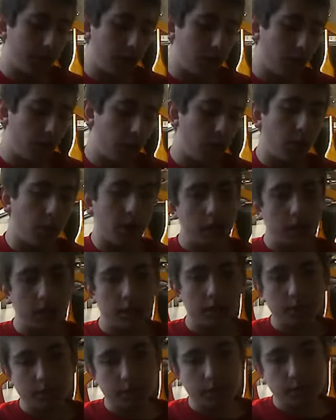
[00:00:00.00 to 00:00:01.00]
well, one, it's
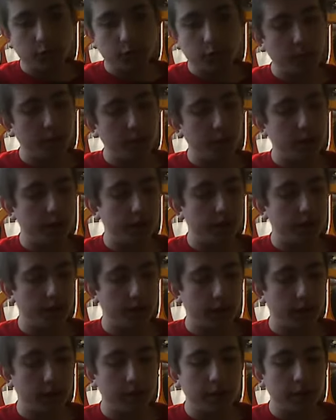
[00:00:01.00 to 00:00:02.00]
a 4.5 out of
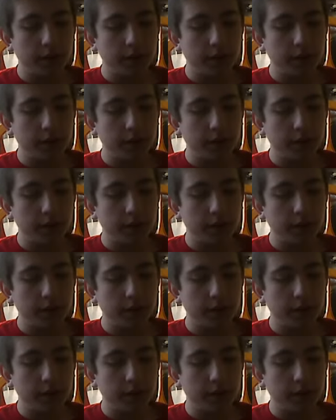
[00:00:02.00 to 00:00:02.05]
5.